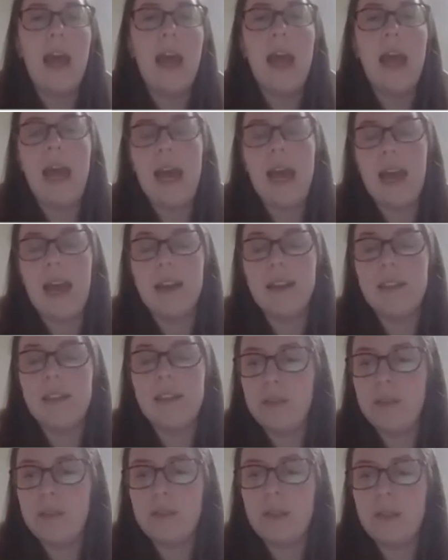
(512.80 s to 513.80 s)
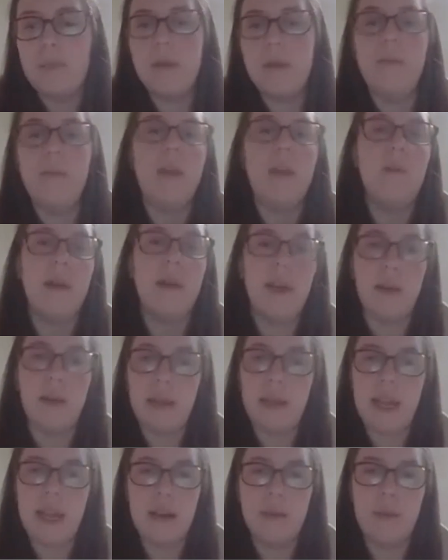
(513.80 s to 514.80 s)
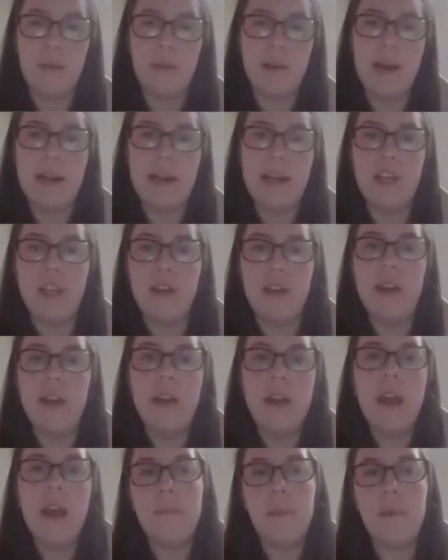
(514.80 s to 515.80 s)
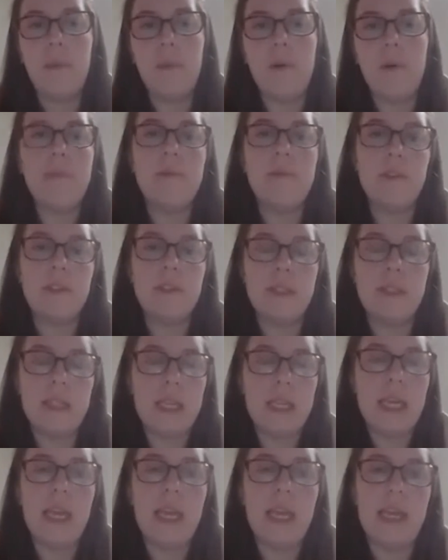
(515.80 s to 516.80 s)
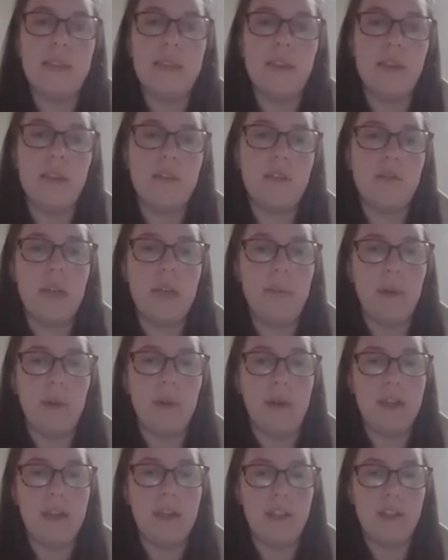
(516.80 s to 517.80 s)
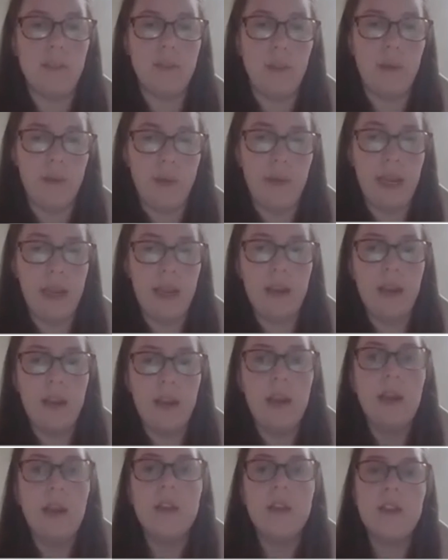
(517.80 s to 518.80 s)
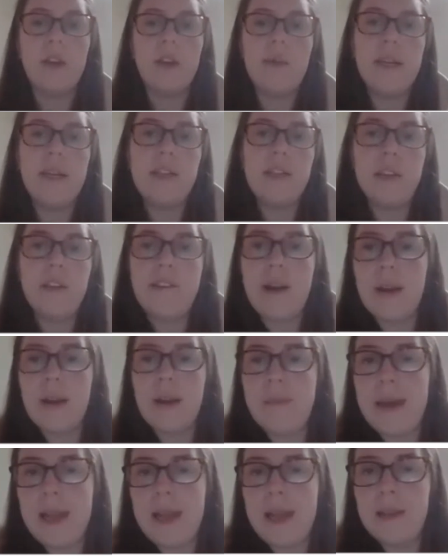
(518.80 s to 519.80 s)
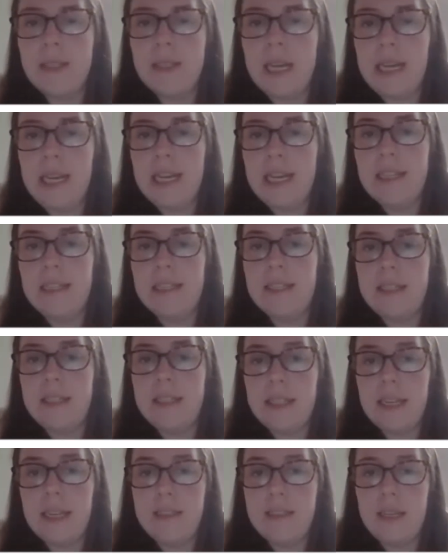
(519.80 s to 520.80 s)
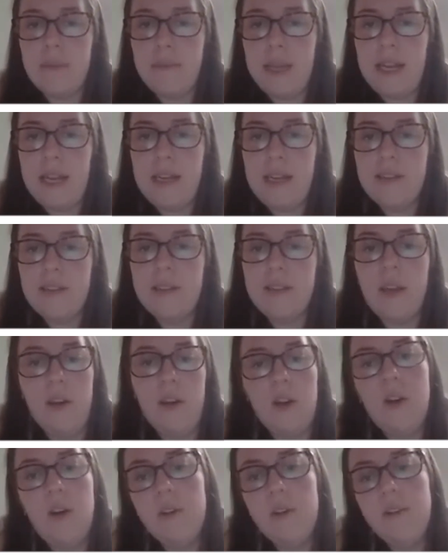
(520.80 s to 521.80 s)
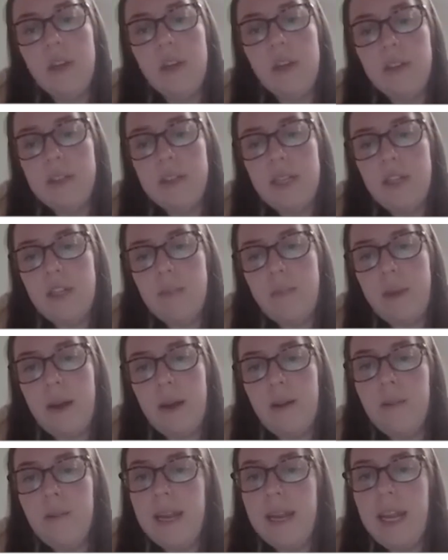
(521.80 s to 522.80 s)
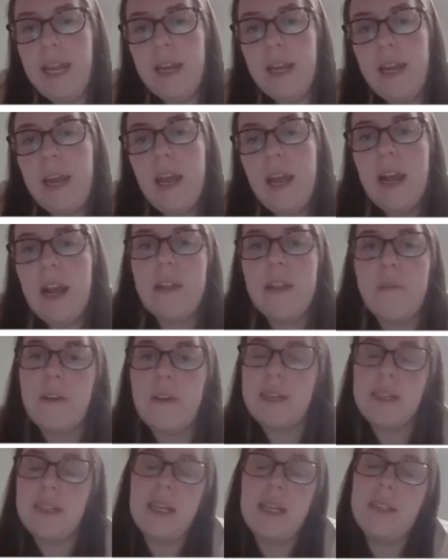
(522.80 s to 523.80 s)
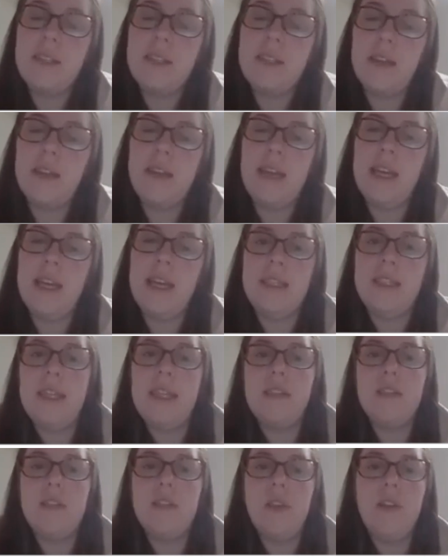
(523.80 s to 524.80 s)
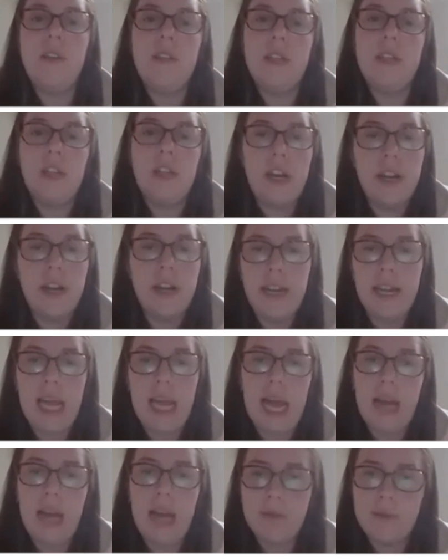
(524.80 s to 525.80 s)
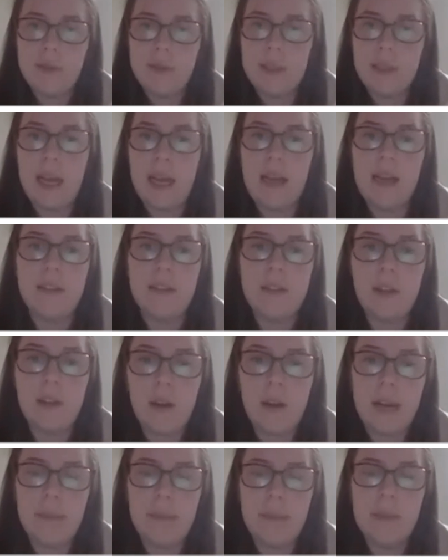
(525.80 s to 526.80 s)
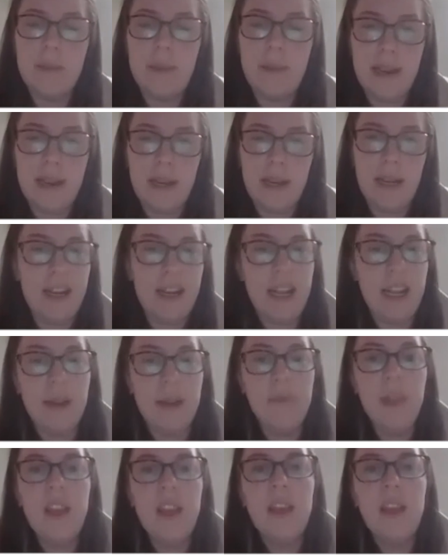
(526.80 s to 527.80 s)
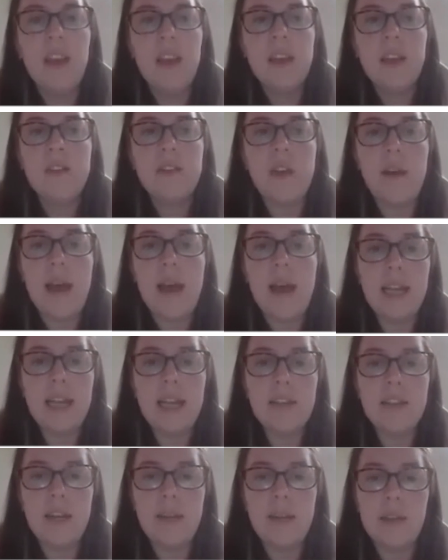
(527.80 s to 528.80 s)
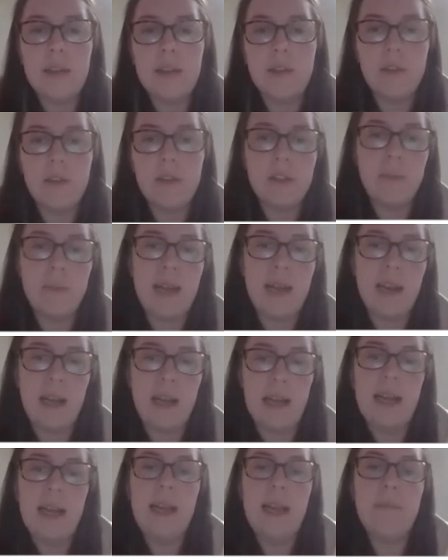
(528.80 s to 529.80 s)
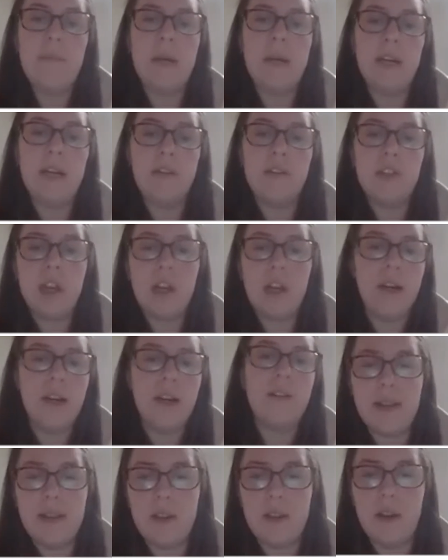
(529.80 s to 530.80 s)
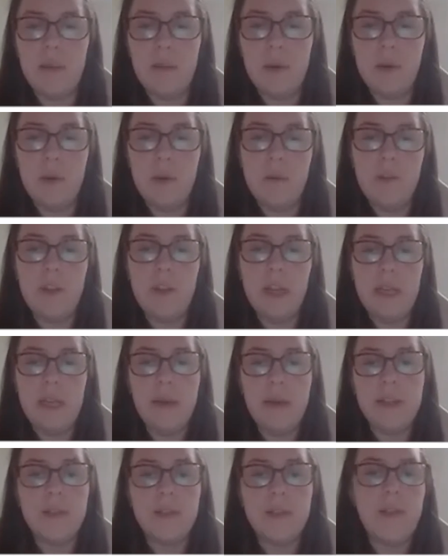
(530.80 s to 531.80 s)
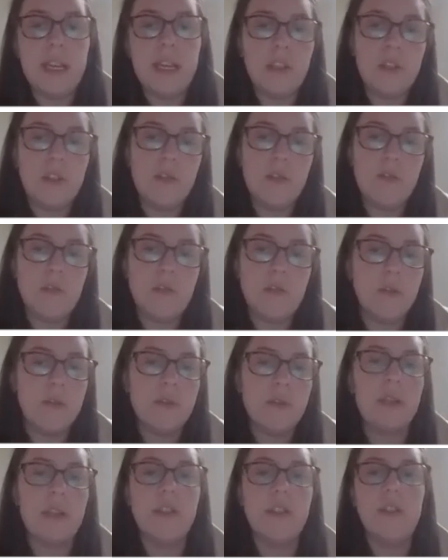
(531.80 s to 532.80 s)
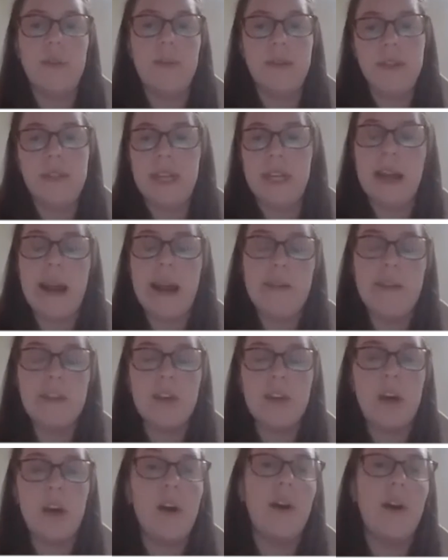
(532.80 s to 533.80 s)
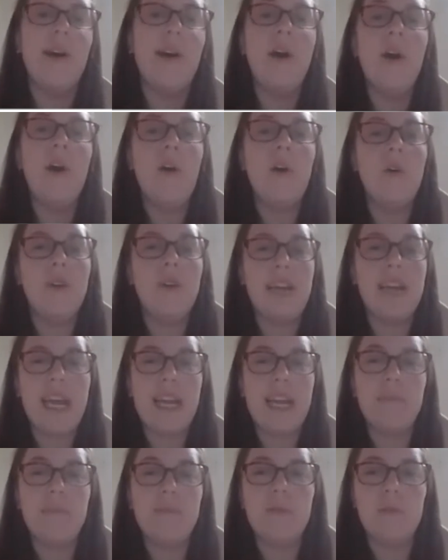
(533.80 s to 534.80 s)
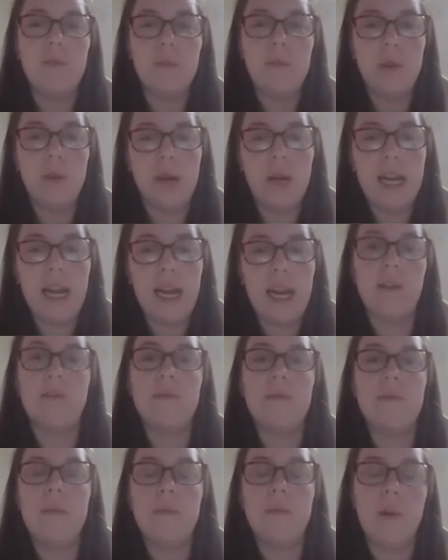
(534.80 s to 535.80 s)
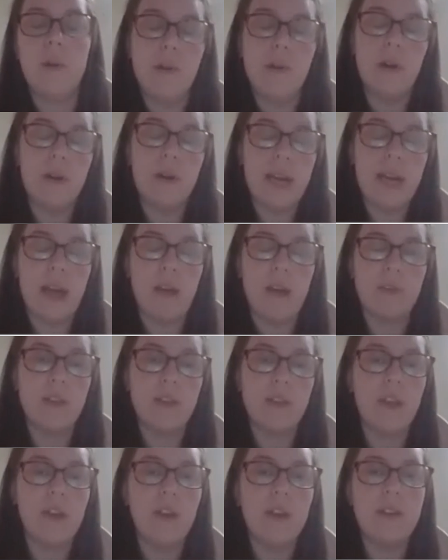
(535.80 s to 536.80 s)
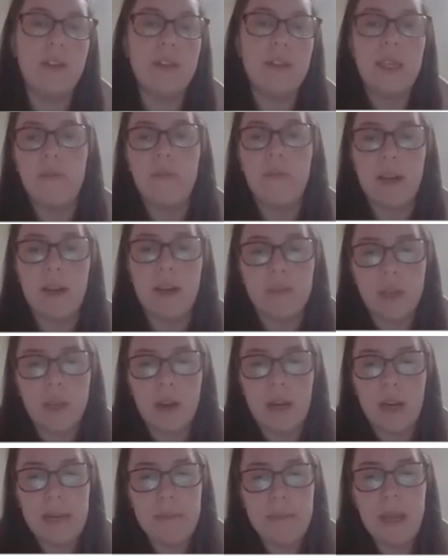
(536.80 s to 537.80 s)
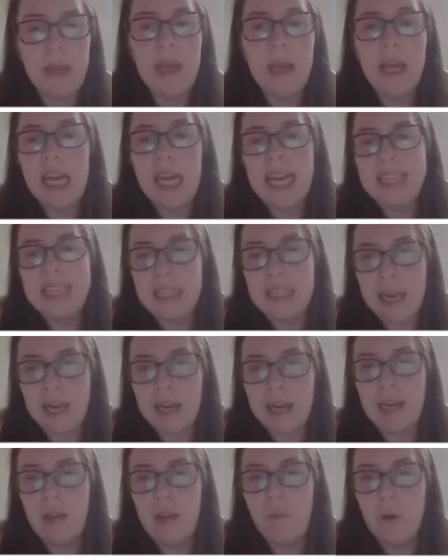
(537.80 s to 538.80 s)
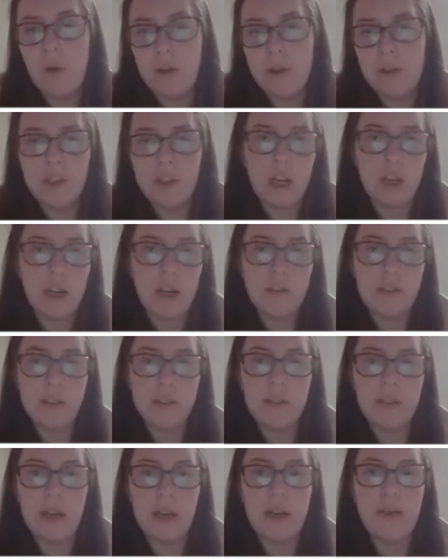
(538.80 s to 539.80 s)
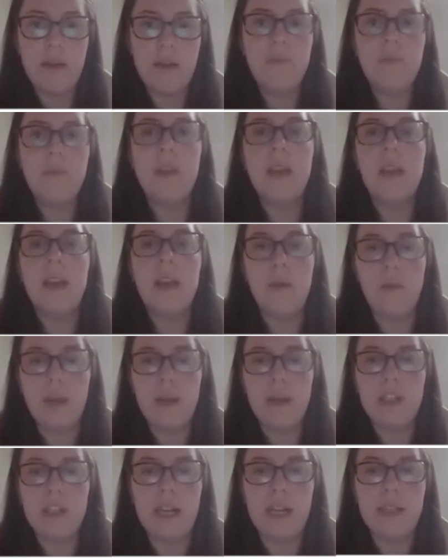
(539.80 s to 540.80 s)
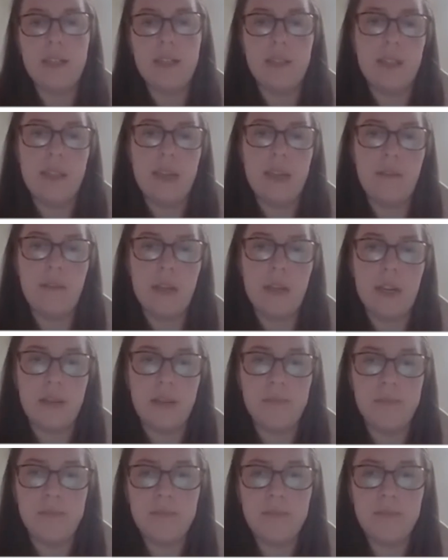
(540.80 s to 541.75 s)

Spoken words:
and some can be quicker making a progression. But what we want to see is those 3 progressions per week. So we do recommend at least 60 minutes of usage per week. And the fantastic thing is this usage only counts as time spent learning. So any time that's not spent learning by your child, for example, doing the motivation tools, such as building an avatar or games, will not count. So you can see in real time exactly what your child has done and which lessons they have done.